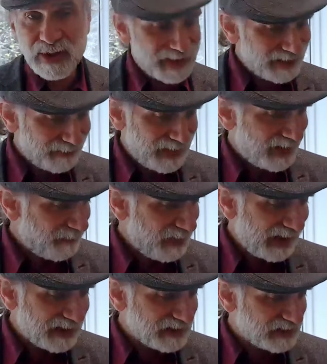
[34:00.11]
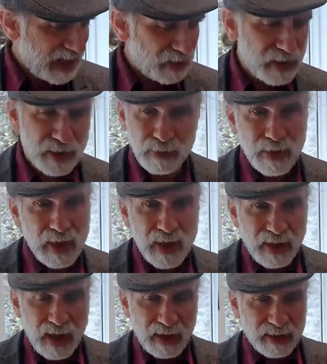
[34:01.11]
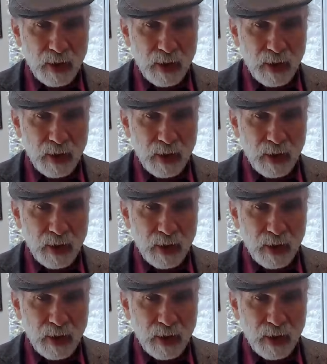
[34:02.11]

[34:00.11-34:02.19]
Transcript: I mean, you know, I mean, I can tell you, like,